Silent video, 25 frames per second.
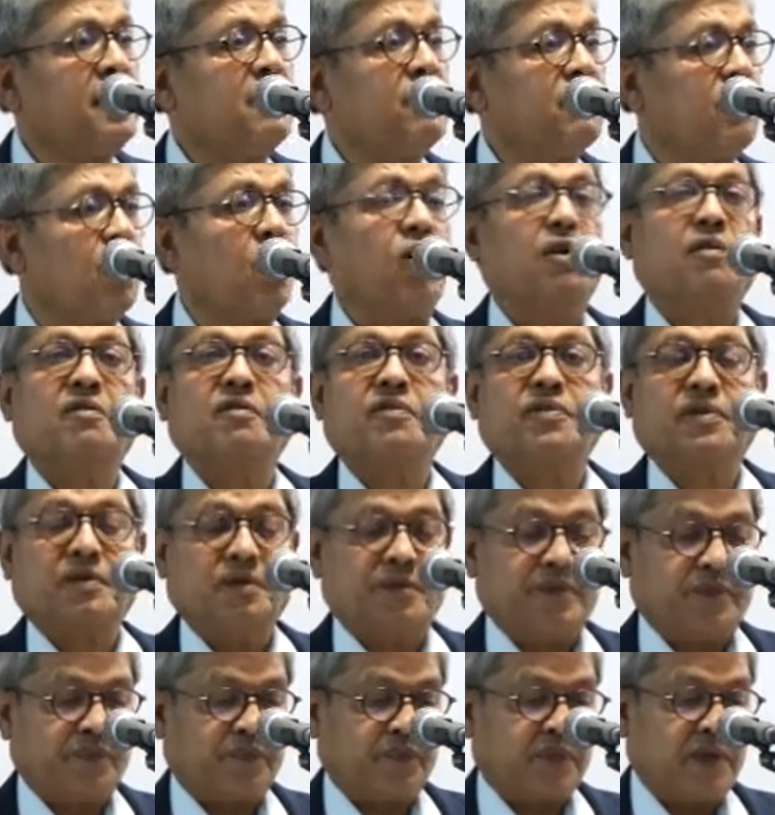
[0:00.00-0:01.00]
involve
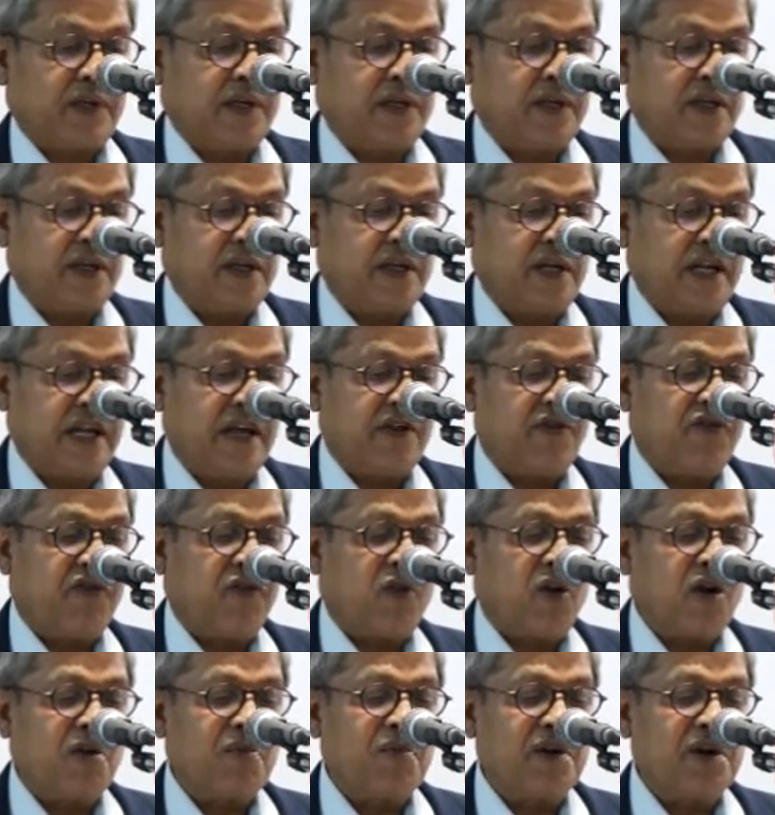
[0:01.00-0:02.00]
a
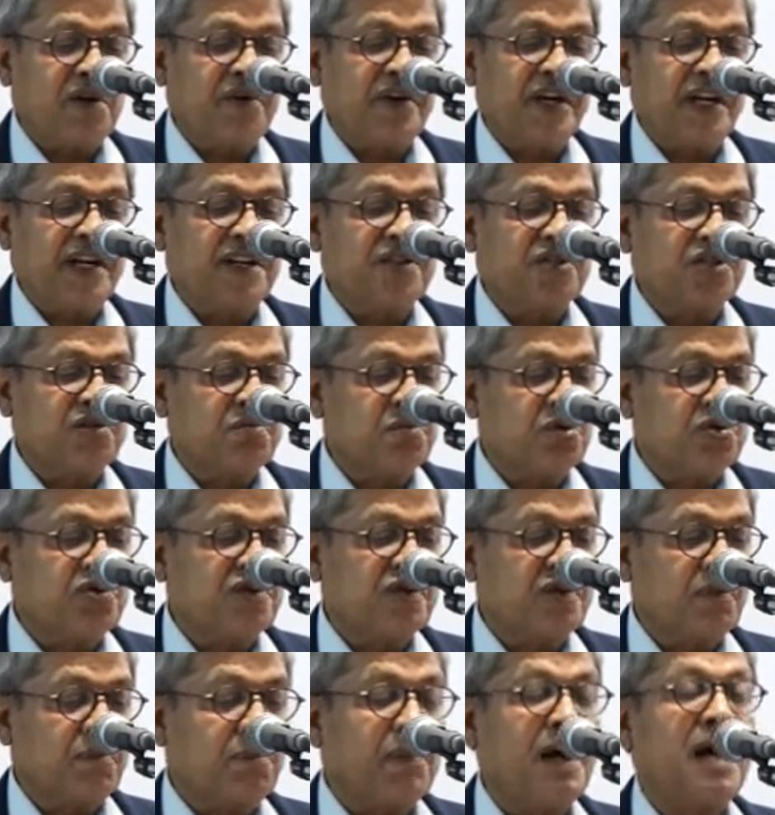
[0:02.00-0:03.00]
formal
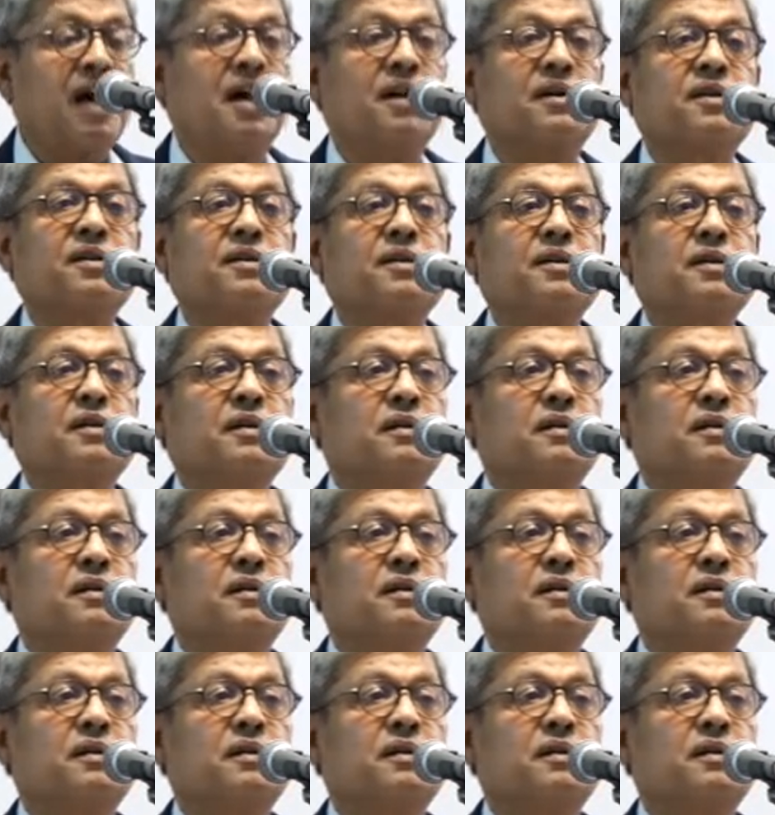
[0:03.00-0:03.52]
redistribution of power